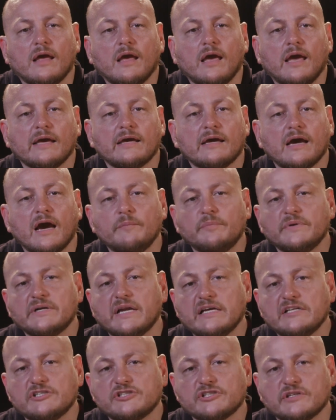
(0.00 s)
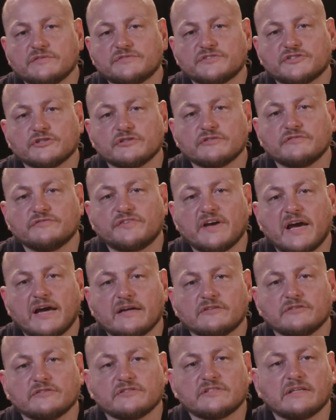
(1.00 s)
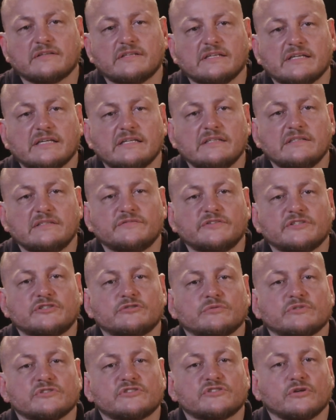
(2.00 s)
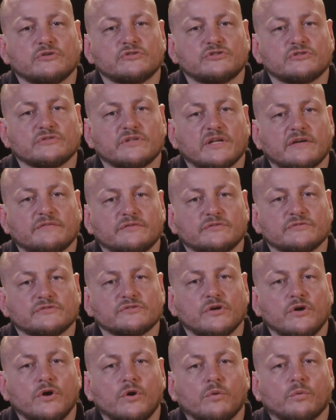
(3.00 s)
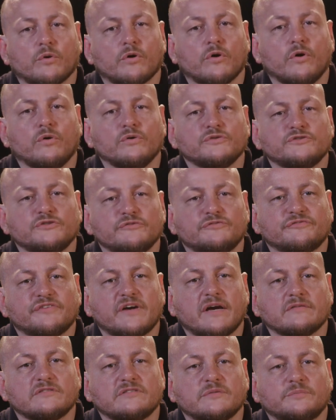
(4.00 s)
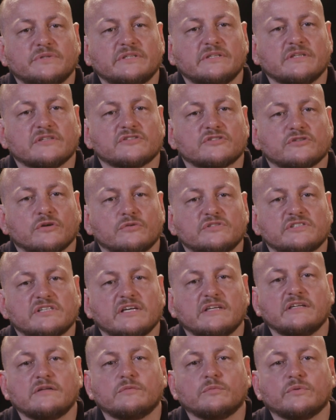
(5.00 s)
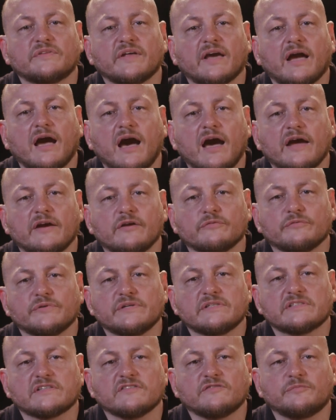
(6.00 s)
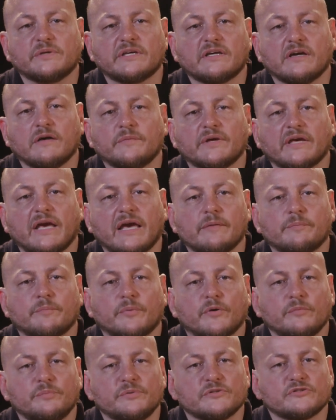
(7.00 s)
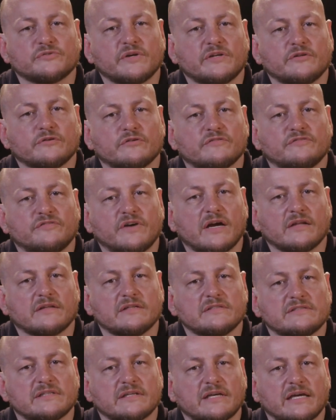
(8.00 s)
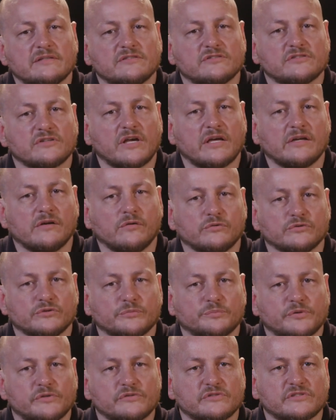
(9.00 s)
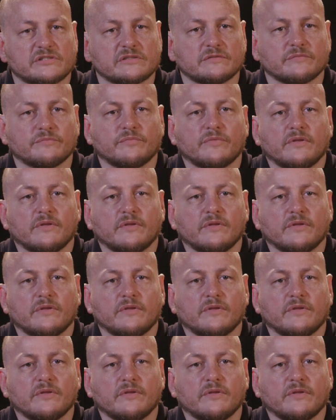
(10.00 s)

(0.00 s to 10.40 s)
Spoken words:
A combination of certain factors at the individual and social levels were also found to be associated with a higher risk of becoming a perpetrator of violence against an older person.